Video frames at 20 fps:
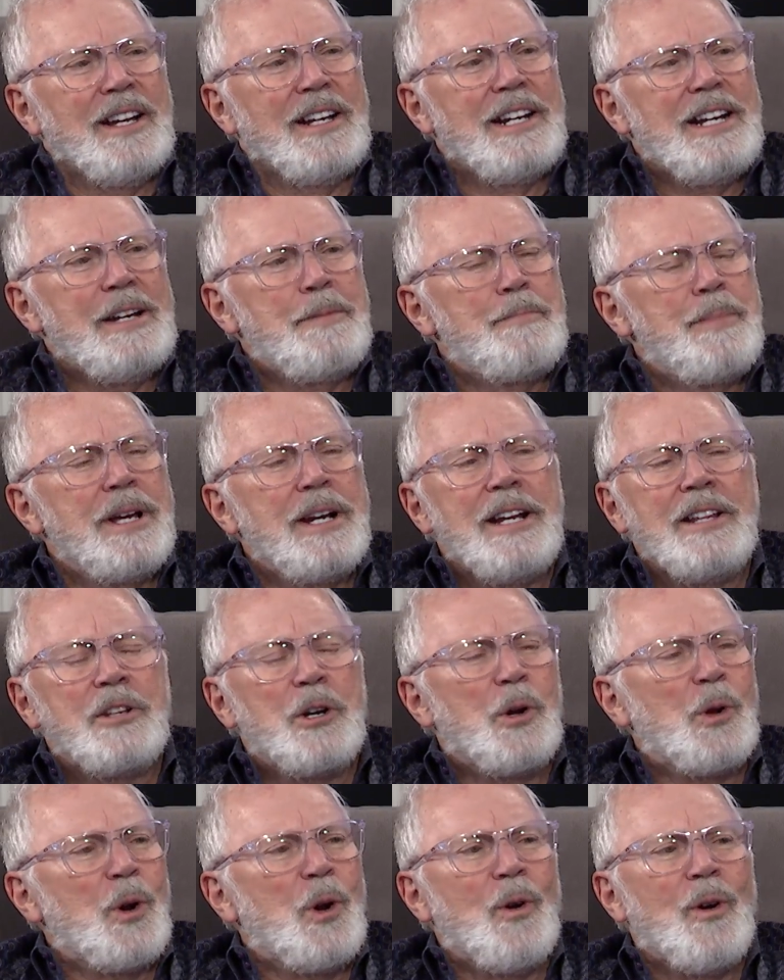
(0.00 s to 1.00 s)
And he'd been in
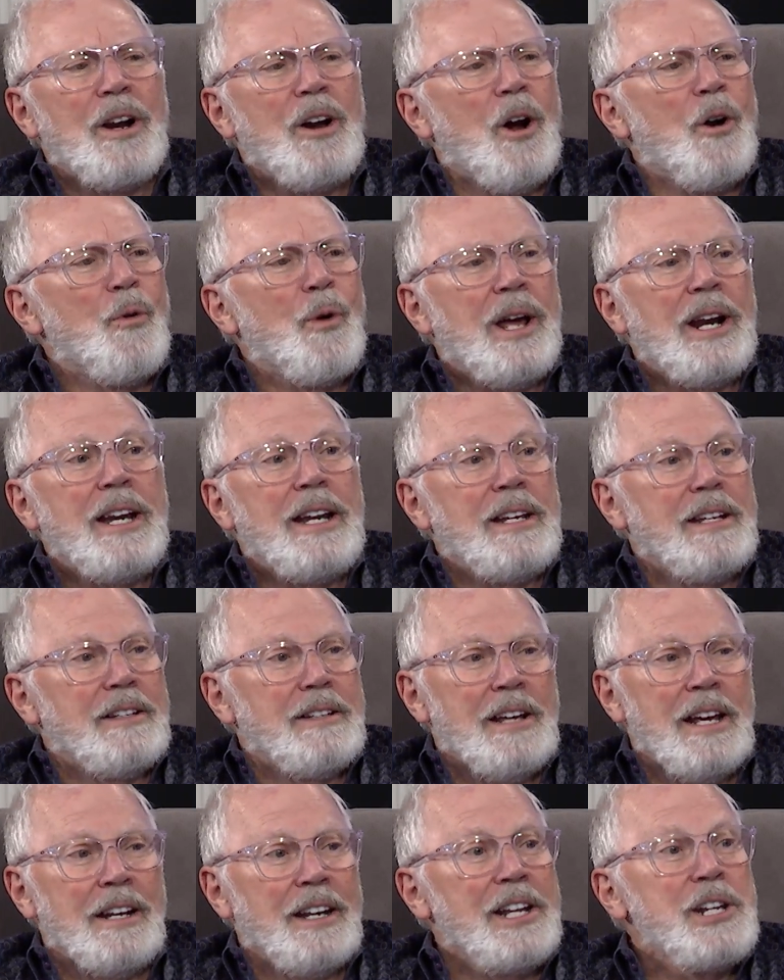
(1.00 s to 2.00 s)
the glory already
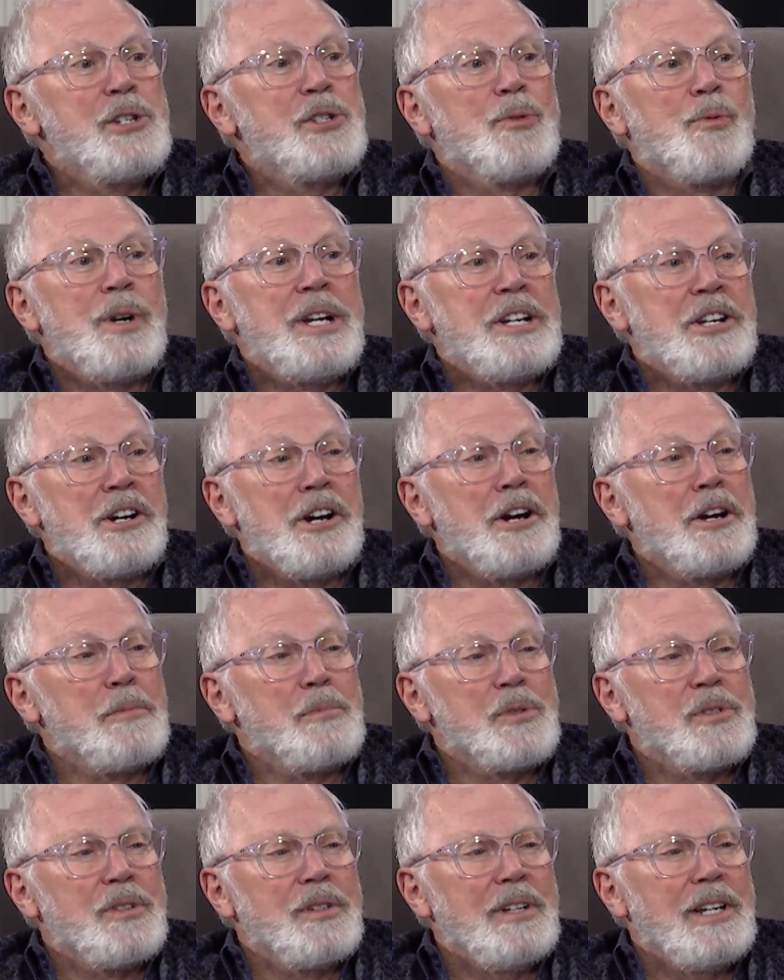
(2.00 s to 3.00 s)
at least three
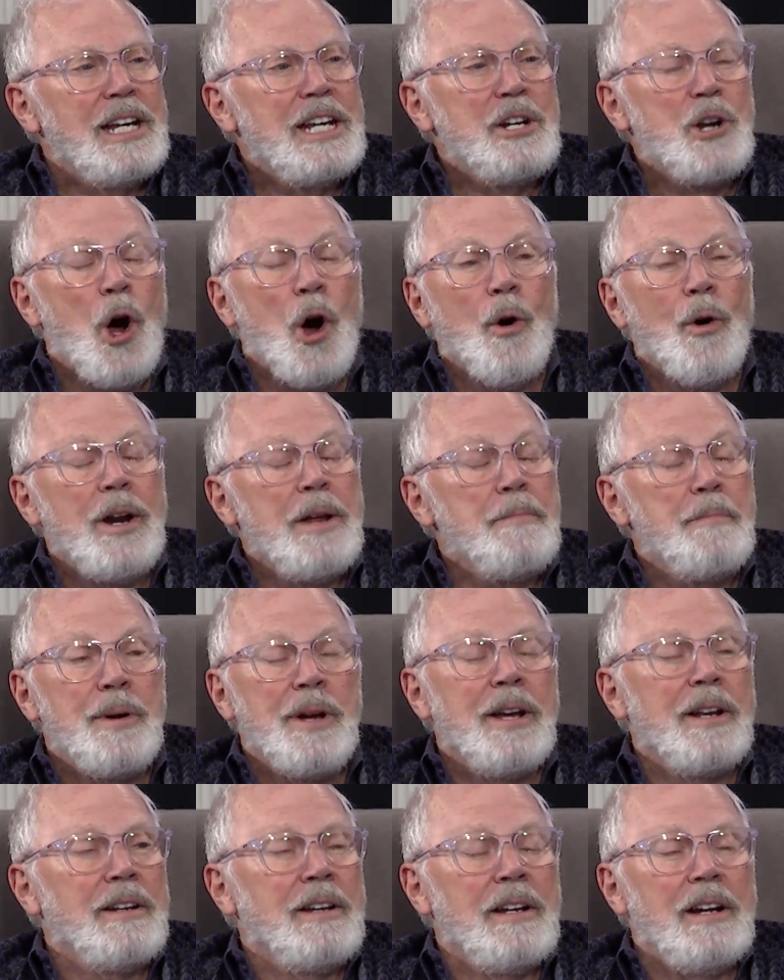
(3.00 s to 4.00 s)
times. He'd already
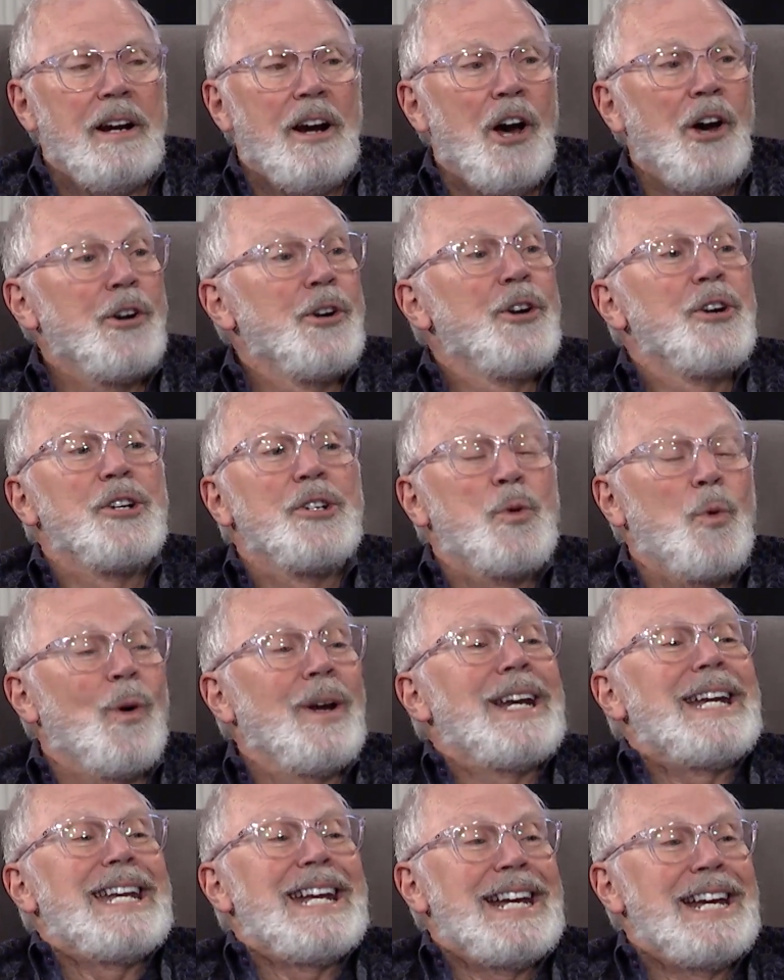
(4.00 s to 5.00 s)
been one hundred
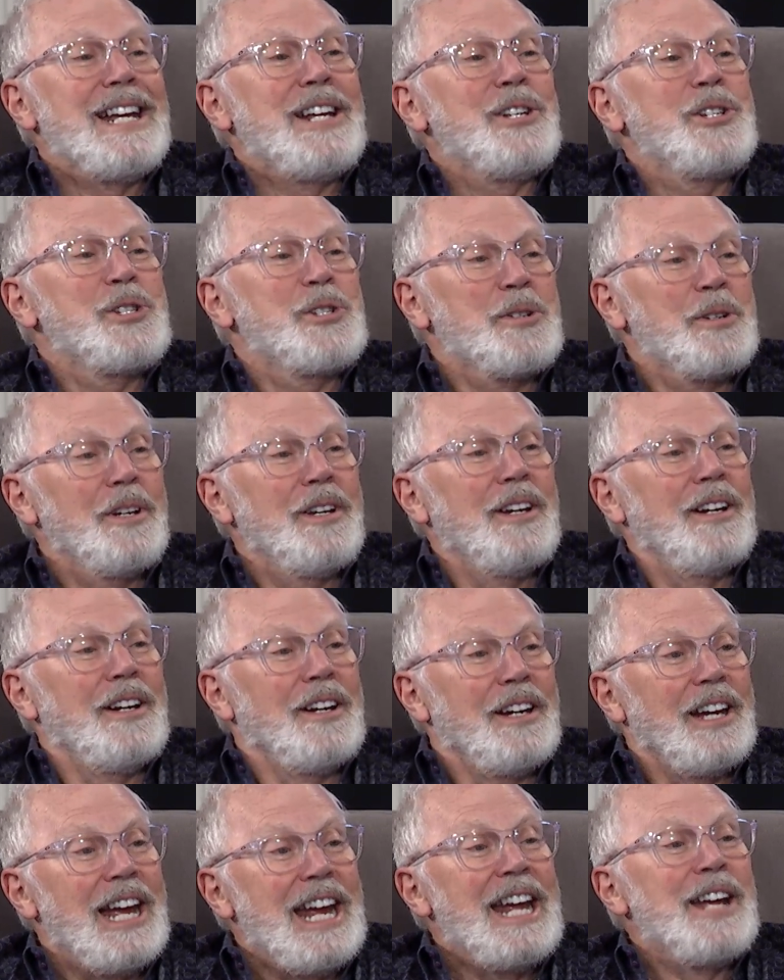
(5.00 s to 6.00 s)
twenty days
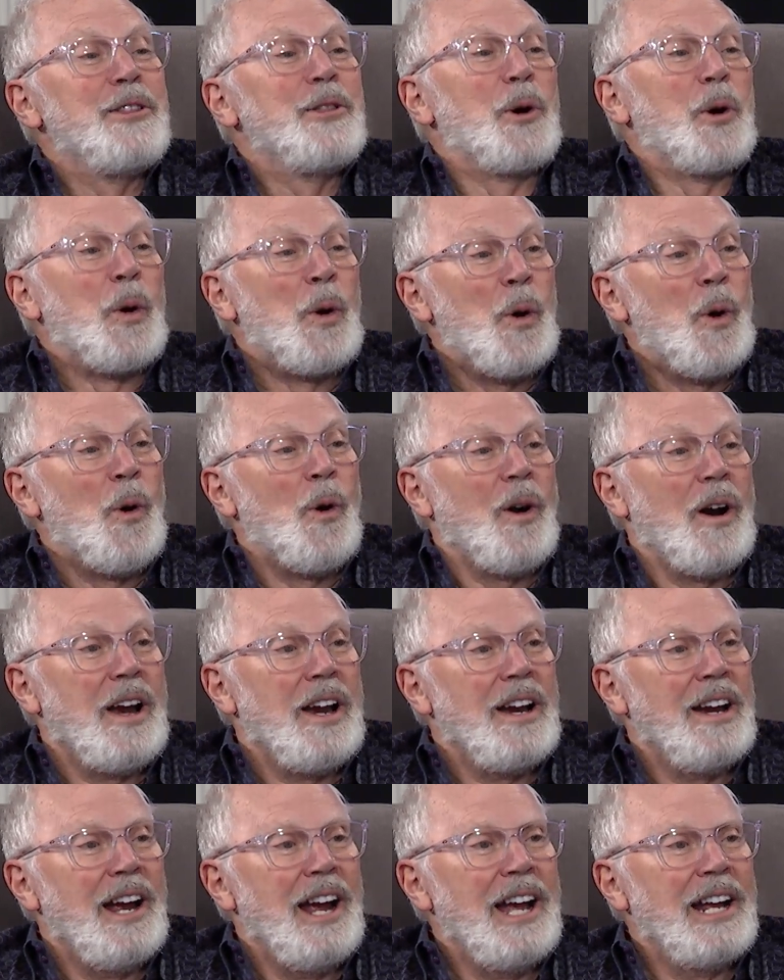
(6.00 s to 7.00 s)
in the glory.
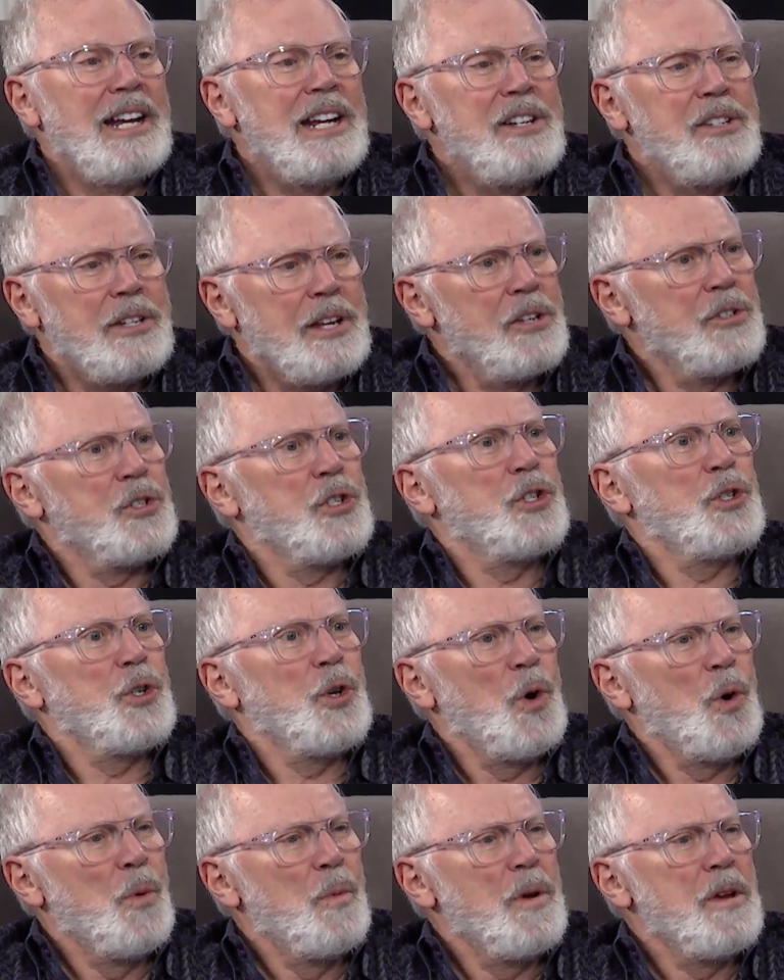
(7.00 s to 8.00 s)
Yeah. And he says,
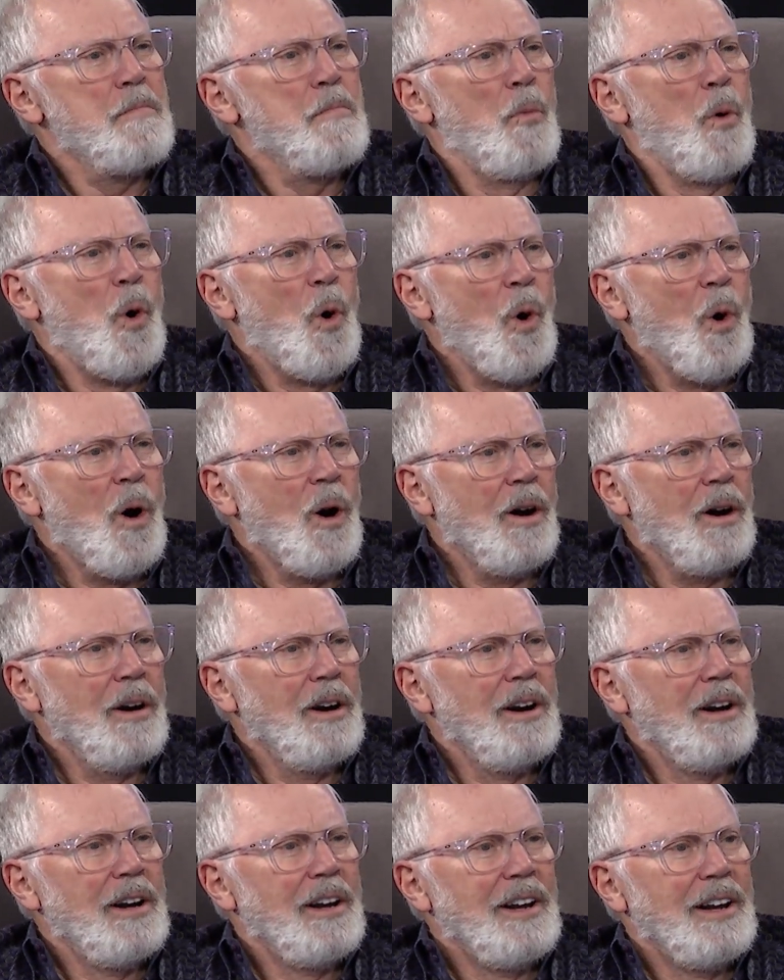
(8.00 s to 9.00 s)
show me more.
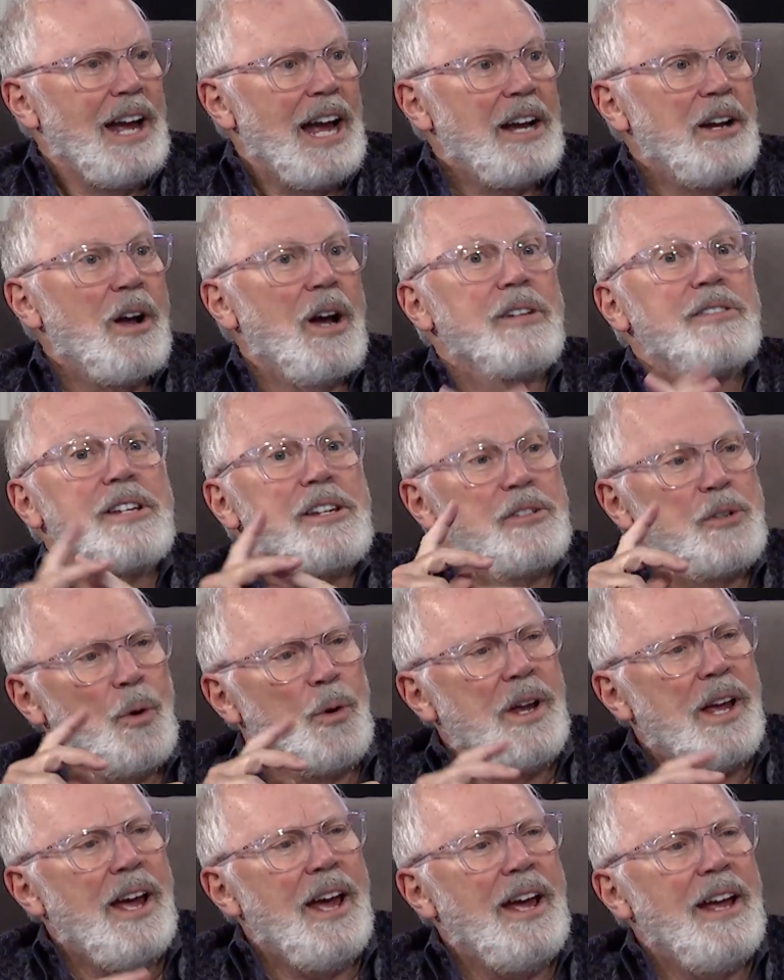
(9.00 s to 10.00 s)
Mm. And God says,
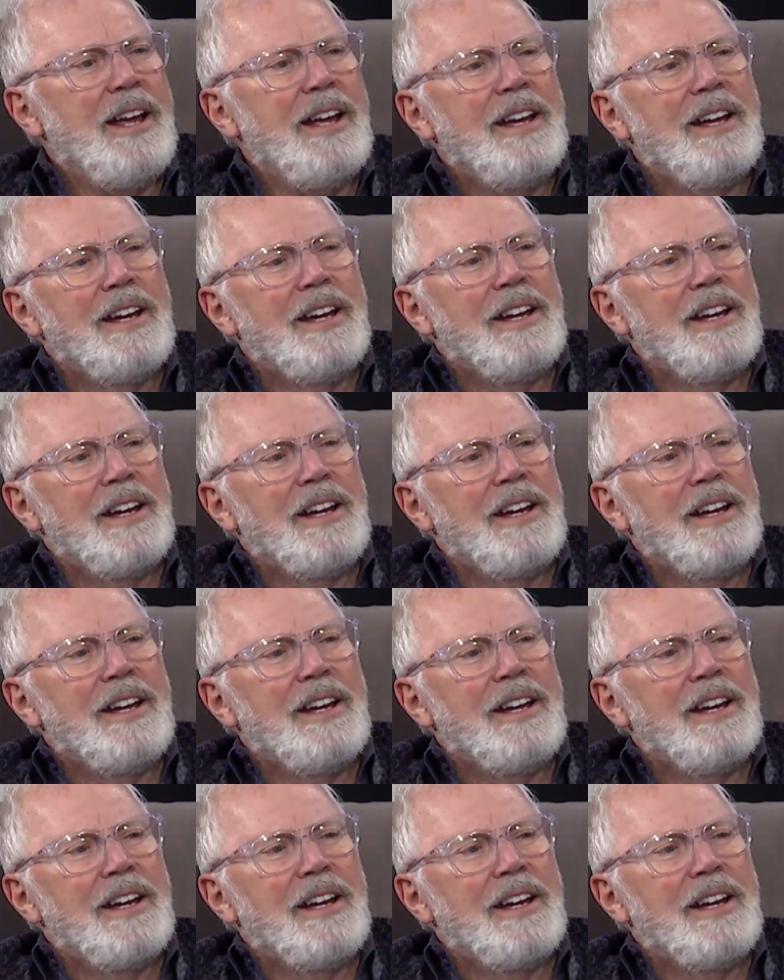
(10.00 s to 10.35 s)
okay.